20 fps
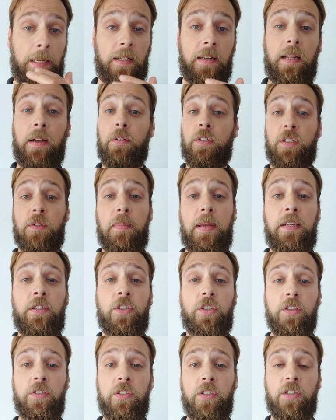Now, as I
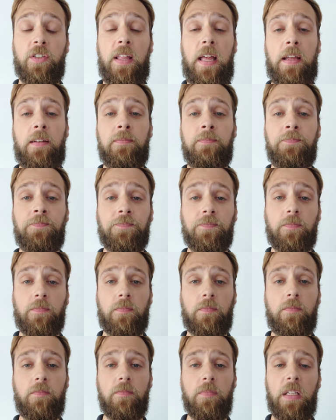mentioned just then,
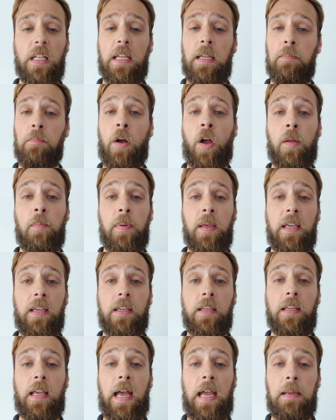it might
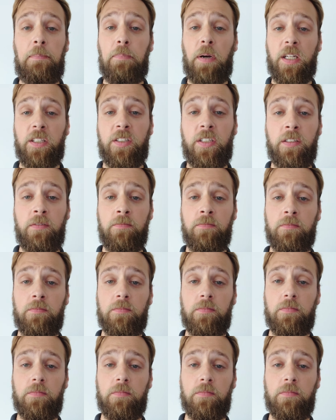be a button